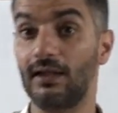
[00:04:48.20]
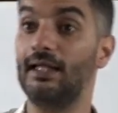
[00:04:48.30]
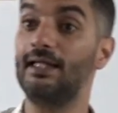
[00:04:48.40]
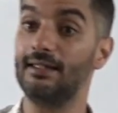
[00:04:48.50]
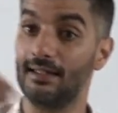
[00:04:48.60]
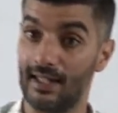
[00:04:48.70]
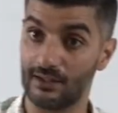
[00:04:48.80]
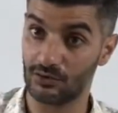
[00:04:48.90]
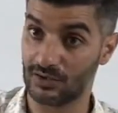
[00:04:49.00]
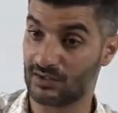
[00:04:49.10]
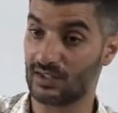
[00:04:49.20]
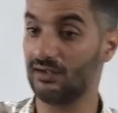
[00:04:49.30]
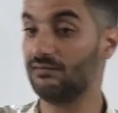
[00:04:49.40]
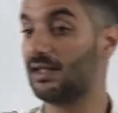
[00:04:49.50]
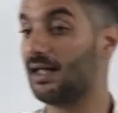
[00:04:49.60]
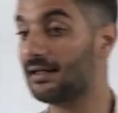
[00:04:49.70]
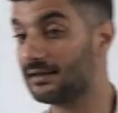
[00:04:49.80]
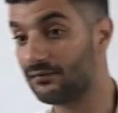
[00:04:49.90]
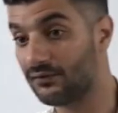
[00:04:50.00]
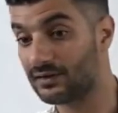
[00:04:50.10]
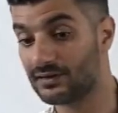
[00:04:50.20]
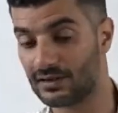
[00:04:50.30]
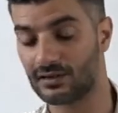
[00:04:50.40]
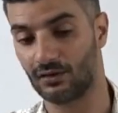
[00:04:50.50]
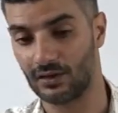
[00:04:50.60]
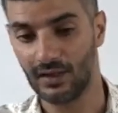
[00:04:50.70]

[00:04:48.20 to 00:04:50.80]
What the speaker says: in the language itself there are differences, or